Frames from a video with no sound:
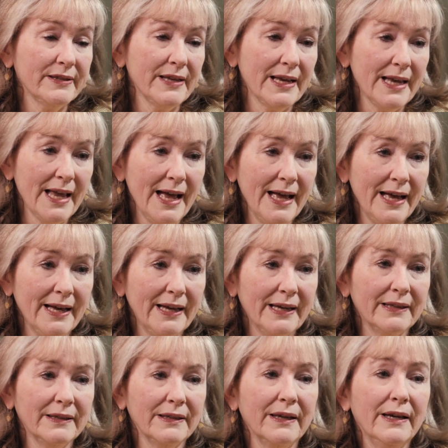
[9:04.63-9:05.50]

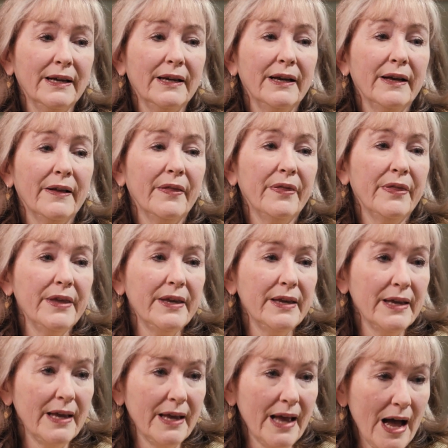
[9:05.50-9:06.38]
can
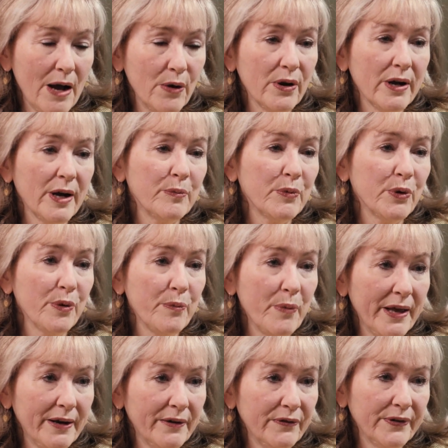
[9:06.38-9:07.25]
the outcome or the
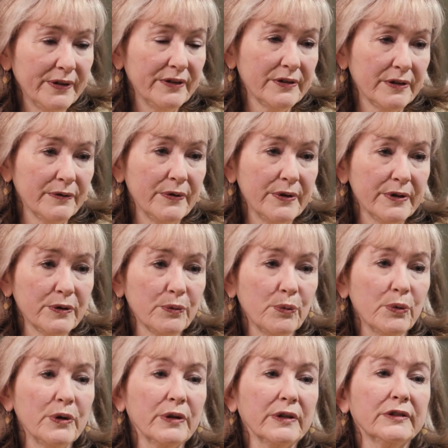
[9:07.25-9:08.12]
benefits of this
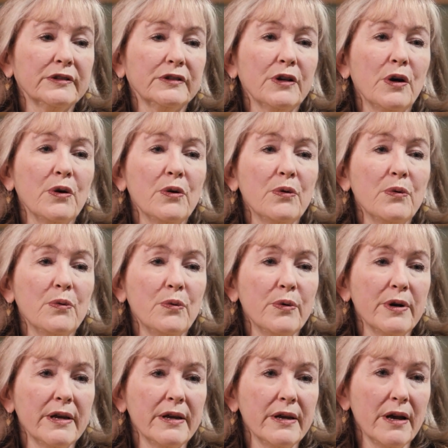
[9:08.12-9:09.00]
work. So
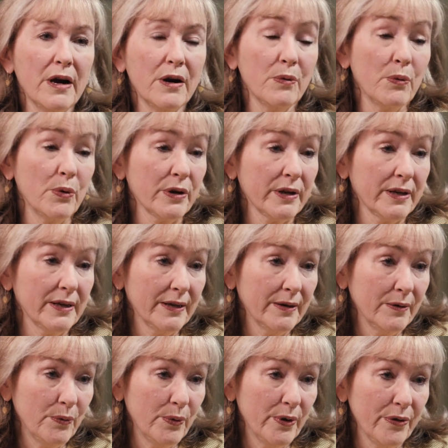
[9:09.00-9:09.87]
we are working
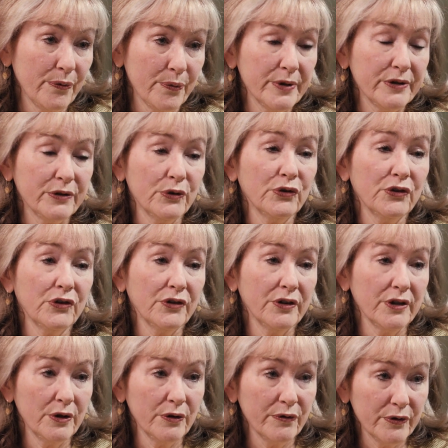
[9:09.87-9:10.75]
with researchers at
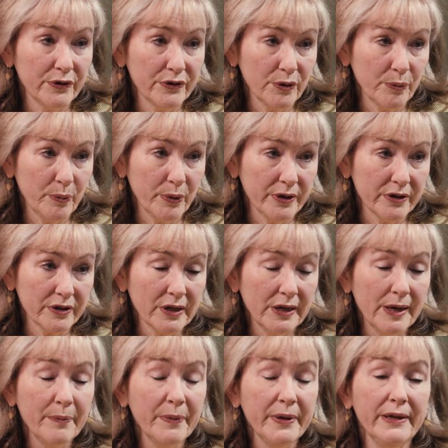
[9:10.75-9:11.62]
University of British
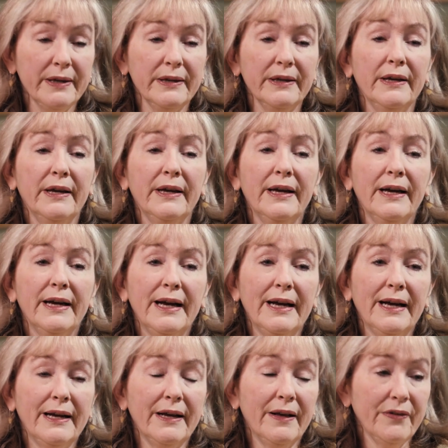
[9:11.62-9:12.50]
Columbia,
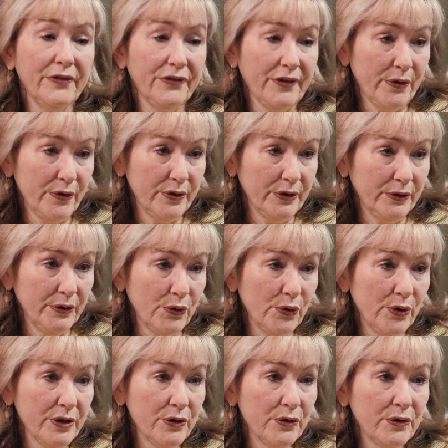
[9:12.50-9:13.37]
Southern Illinois
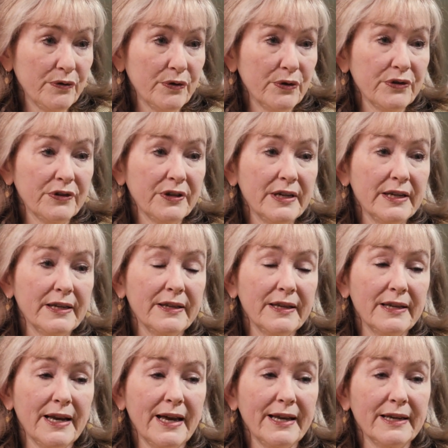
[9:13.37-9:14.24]
University in the
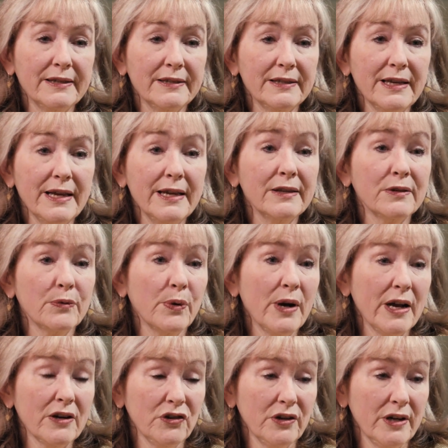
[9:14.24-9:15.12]
United States. We're
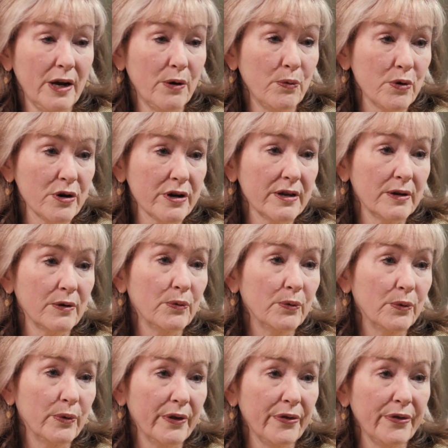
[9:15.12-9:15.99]
actually now working
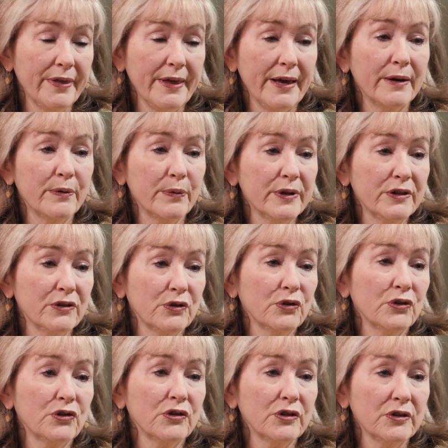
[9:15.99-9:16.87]
with
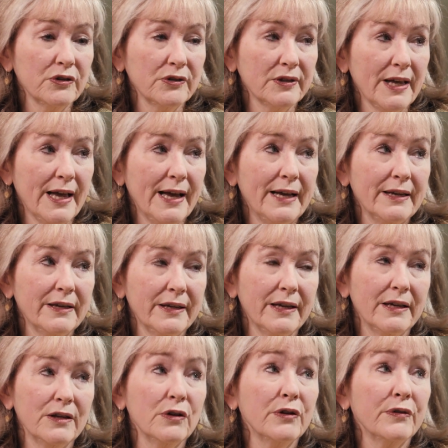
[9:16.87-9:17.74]
researchers at
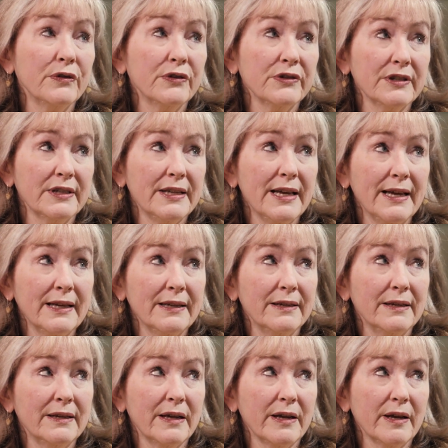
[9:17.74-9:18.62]
Universidad
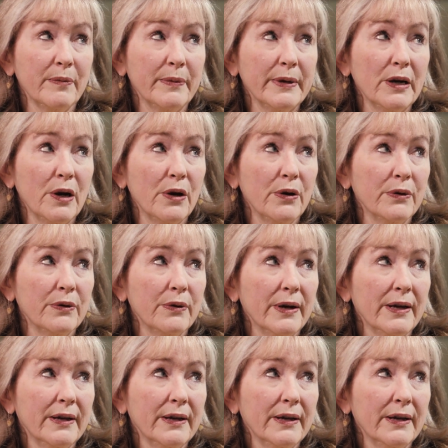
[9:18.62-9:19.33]
Camilo